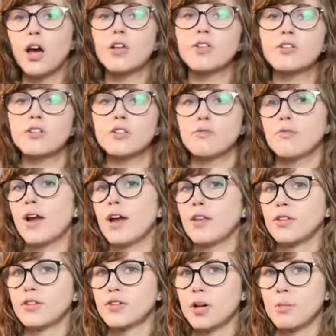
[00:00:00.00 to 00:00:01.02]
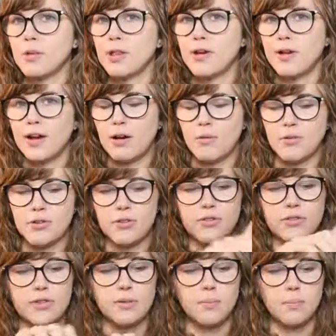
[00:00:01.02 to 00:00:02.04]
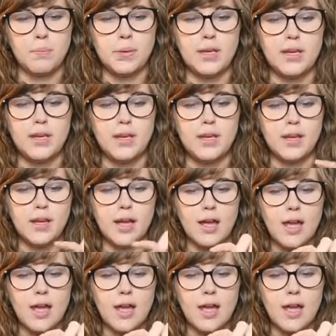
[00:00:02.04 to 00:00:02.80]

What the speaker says: just a regular tremolo now, which is P-A-M-I.